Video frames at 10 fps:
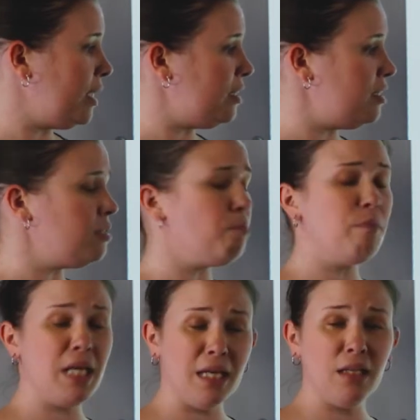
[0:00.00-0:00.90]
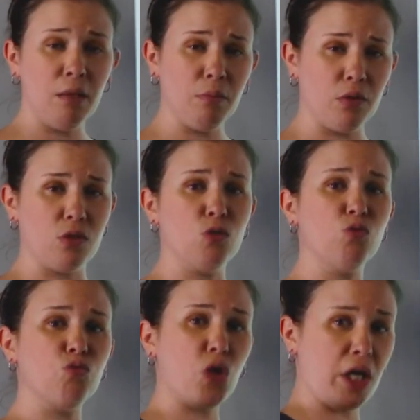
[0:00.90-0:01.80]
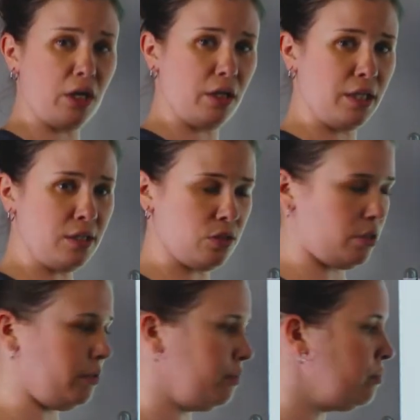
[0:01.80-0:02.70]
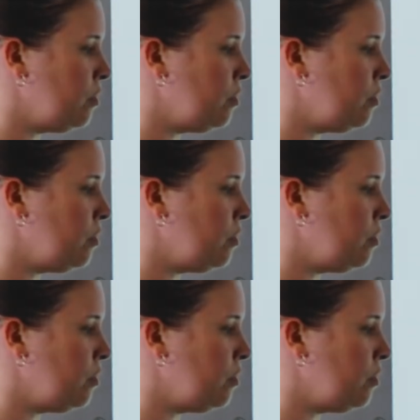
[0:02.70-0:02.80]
get this big number, this run-on answer.